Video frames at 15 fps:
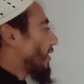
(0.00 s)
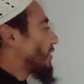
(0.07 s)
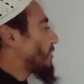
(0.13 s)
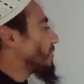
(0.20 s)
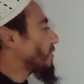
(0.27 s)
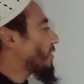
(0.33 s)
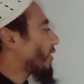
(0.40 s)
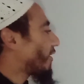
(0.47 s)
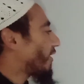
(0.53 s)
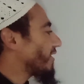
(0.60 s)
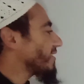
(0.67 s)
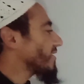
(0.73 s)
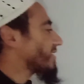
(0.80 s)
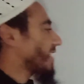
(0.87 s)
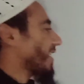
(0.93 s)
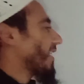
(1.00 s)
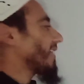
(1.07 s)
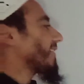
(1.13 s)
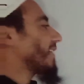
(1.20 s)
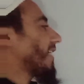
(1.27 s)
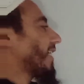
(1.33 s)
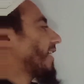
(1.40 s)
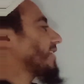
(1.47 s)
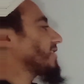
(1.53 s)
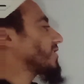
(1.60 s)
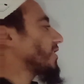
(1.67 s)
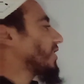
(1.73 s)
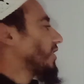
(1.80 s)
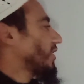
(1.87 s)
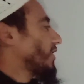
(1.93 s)
you can't say
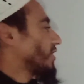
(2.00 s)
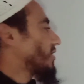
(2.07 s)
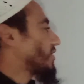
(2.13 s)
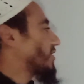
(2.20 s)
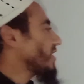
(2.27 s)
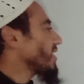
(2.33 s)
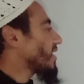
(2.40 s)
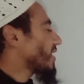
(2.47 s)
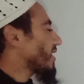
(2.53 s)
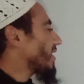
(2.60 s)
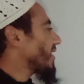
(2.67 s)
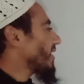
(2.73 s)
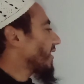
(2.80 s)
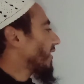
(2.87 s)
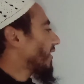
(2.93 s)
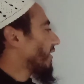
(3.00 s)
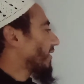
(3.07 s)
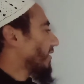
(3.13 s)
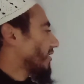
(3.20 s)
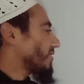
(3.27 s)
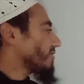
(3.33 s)
that D,